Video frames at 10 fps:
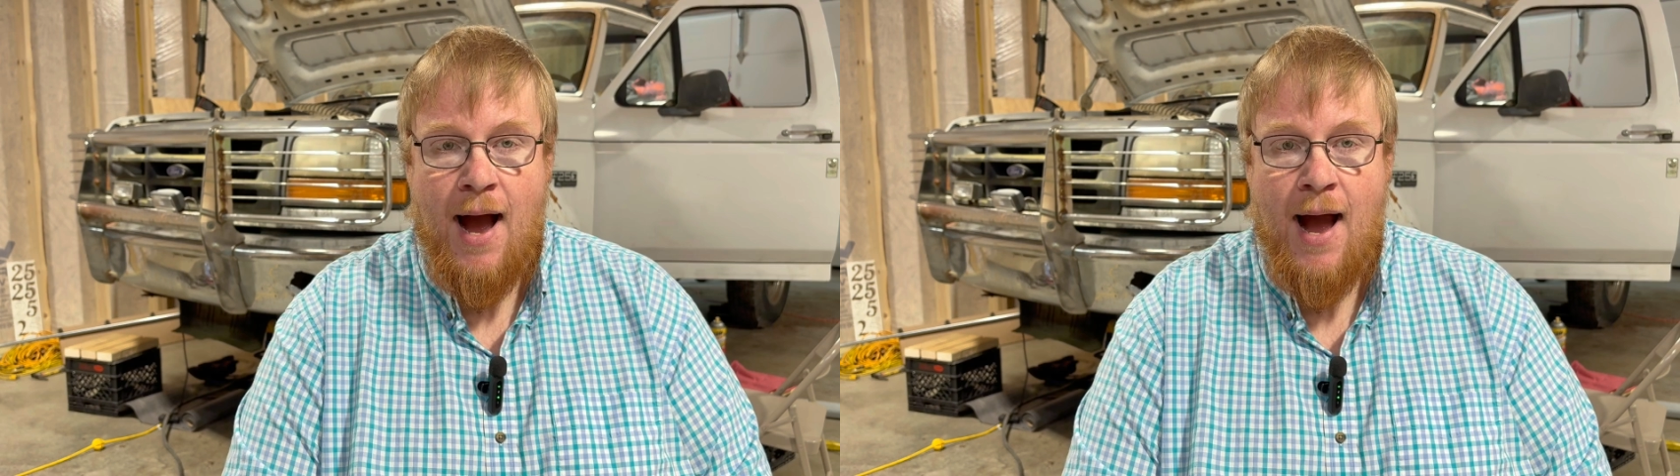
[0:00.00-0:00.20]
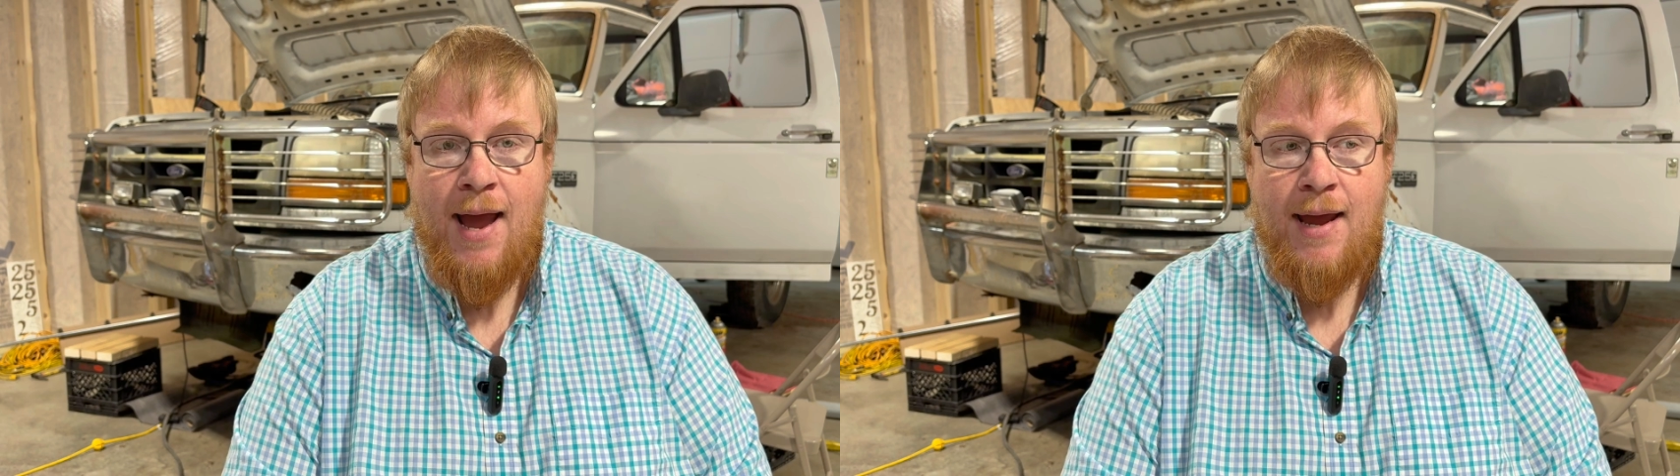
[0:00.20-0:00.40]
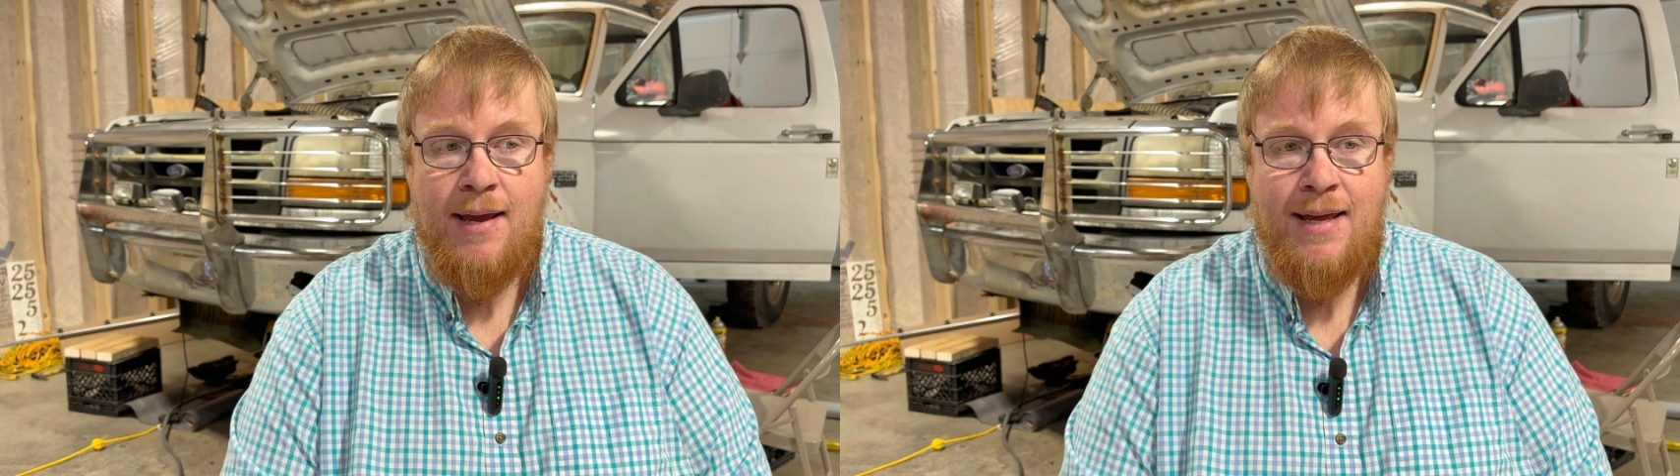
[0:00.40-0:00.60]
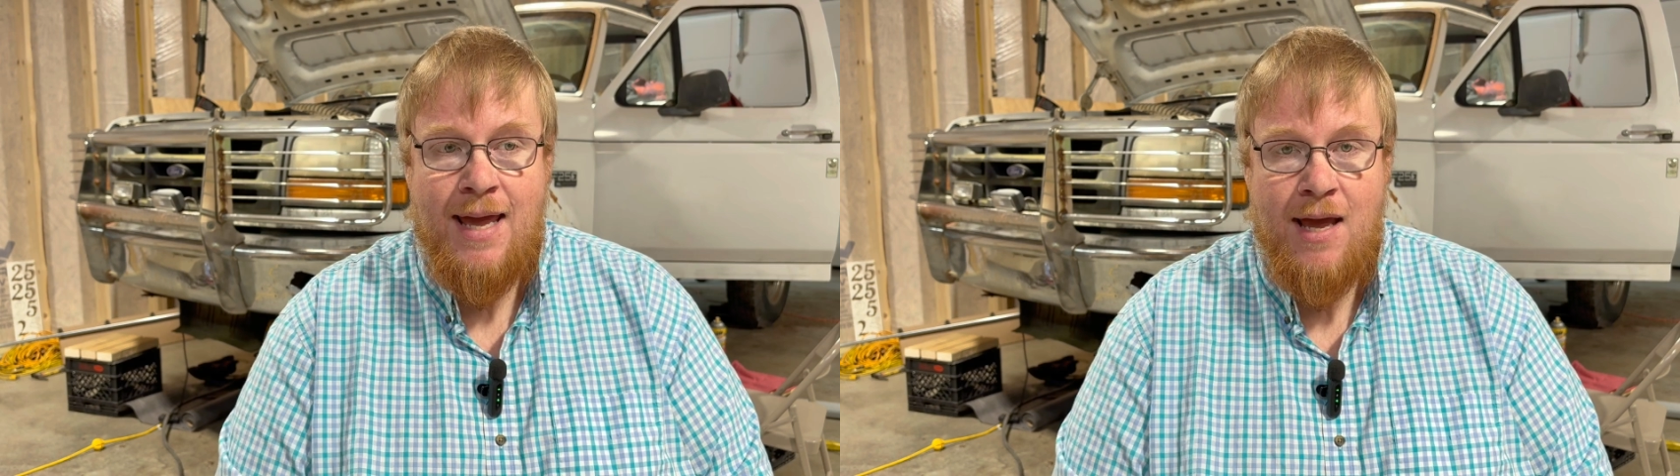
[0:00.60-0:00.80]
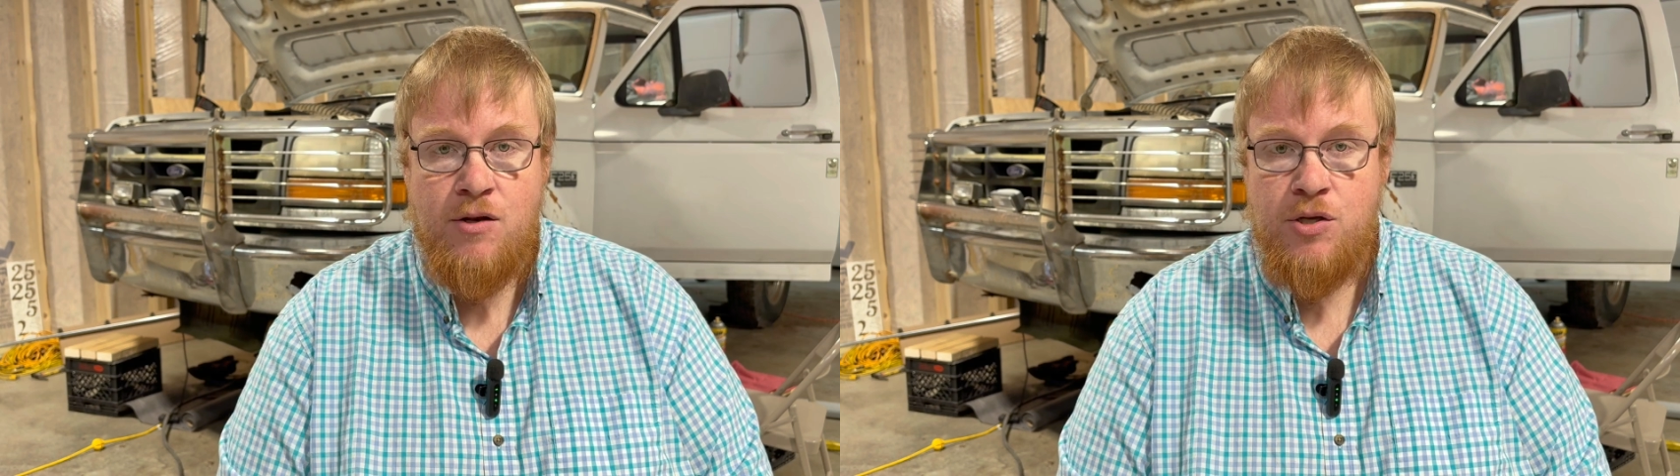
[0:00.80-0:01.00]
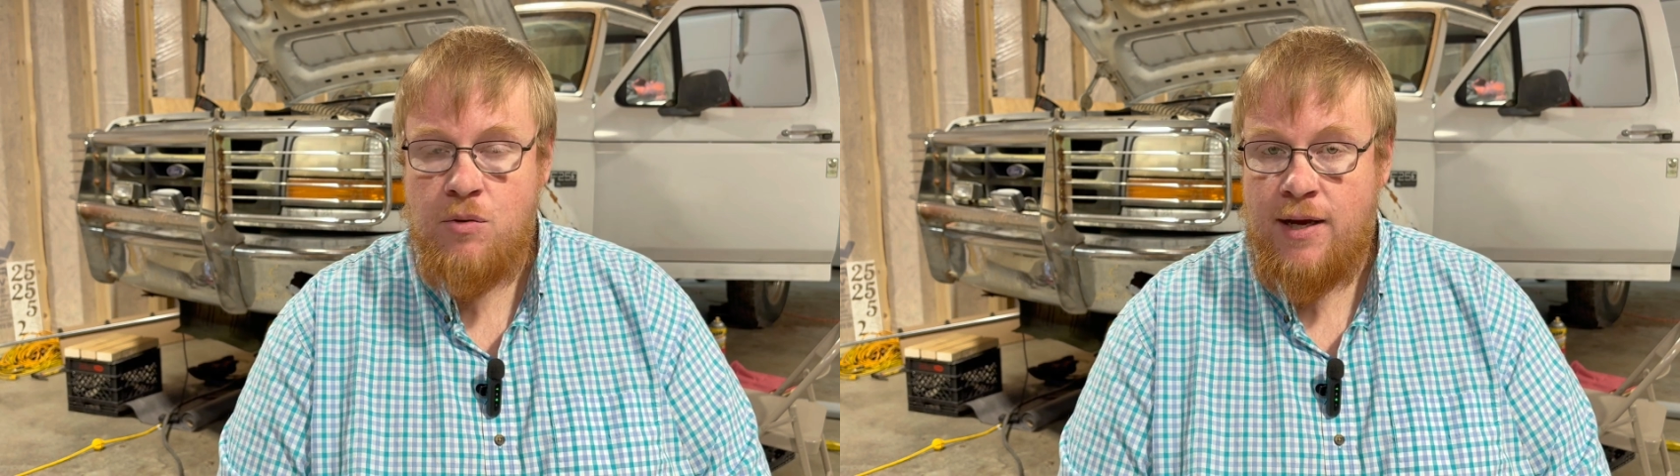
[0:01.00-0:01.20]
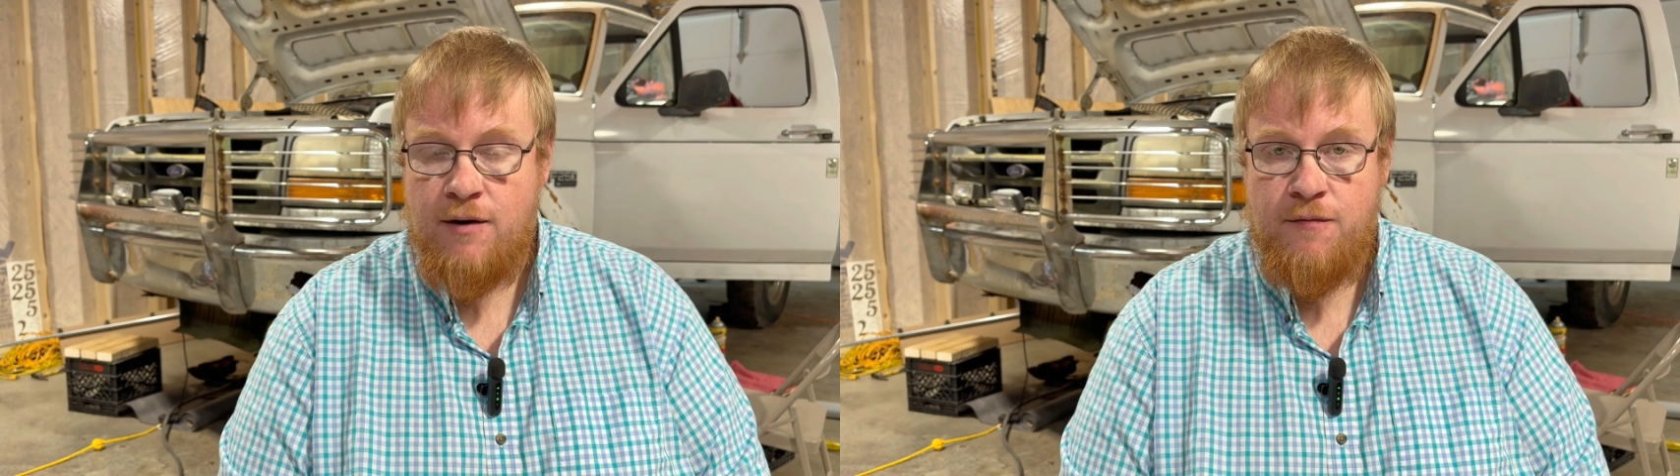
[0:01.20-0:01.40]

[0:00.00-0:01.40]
I can't do like a